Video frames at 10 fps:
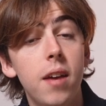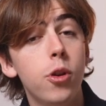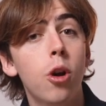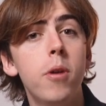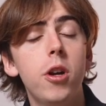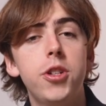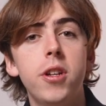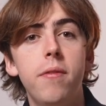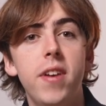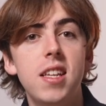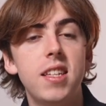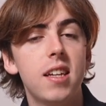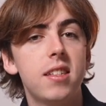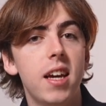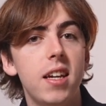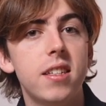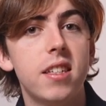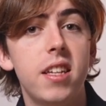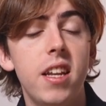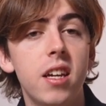If your Merchant of Venice essays are
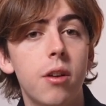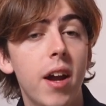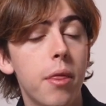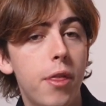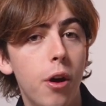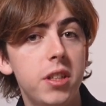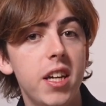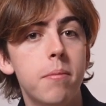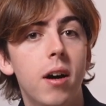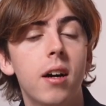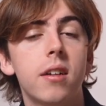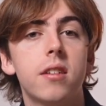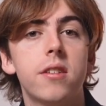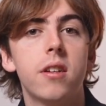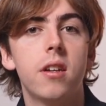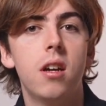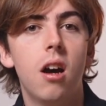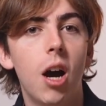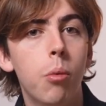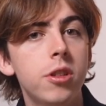sitting at around 13 marks,
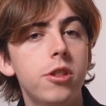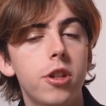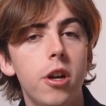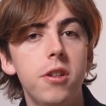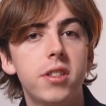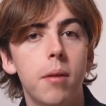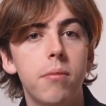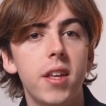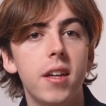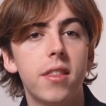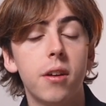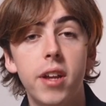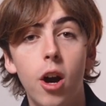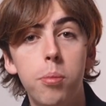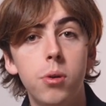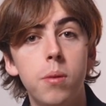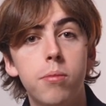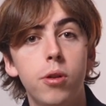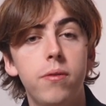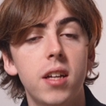I want to show you something that could help you
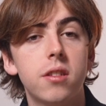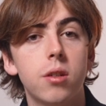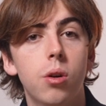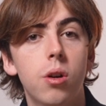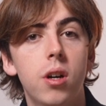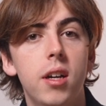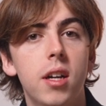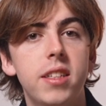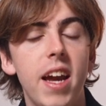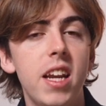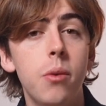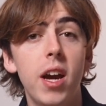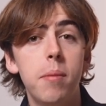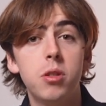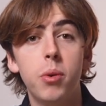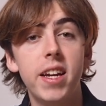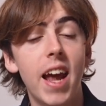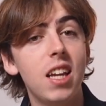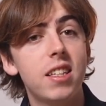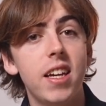improve that score to anywhere between
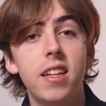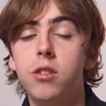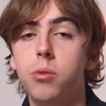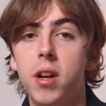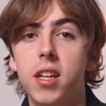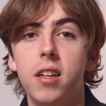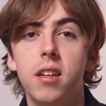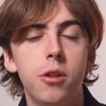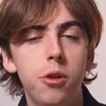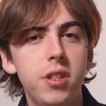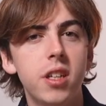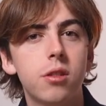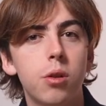18 and 20, using a